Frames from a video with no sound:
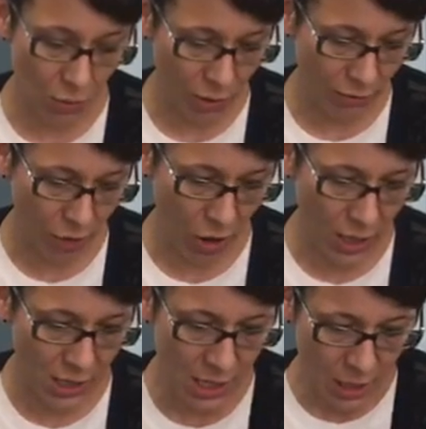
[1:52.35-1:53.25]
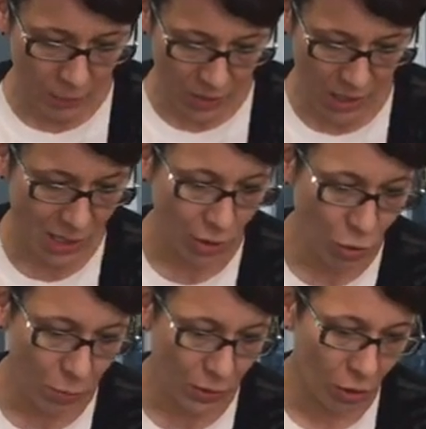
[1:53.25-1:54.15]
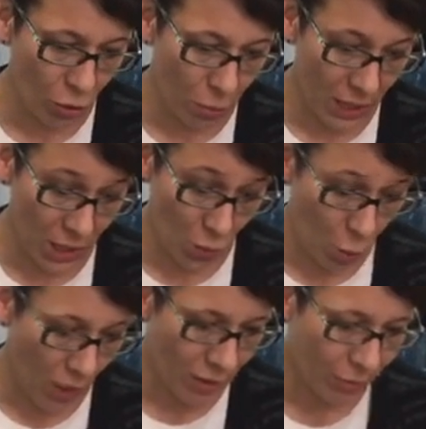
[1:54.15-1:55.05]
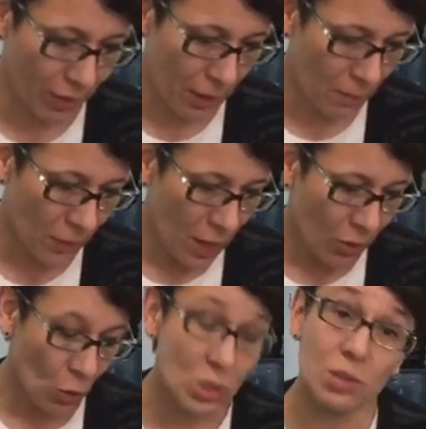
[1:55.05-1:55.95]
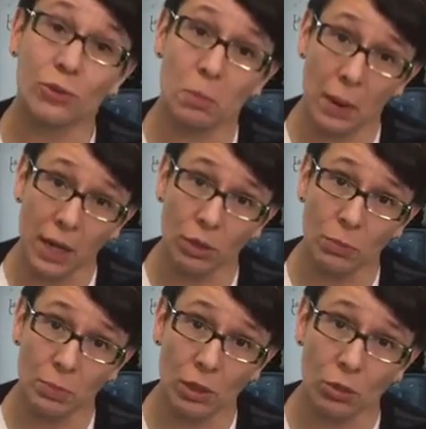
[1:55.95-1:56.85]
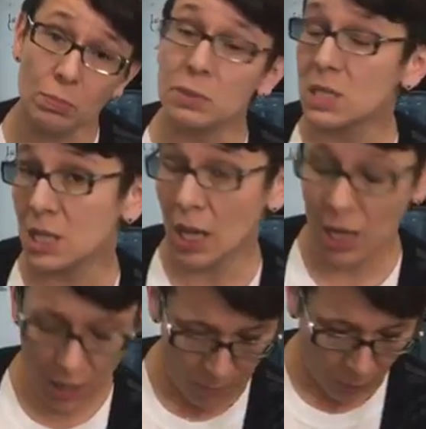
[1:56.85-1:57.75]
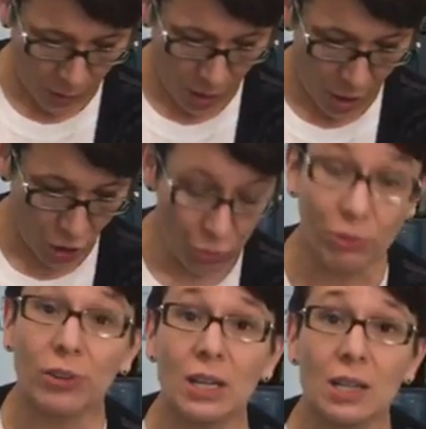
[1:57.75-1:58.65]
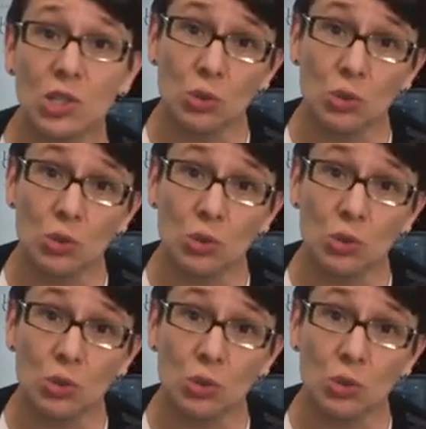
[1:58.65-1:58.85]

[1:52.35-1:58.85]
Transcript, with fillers: that we've got. This Loop the Loop is one of them. Of course, if you buy Loop the Loop today, you will find it is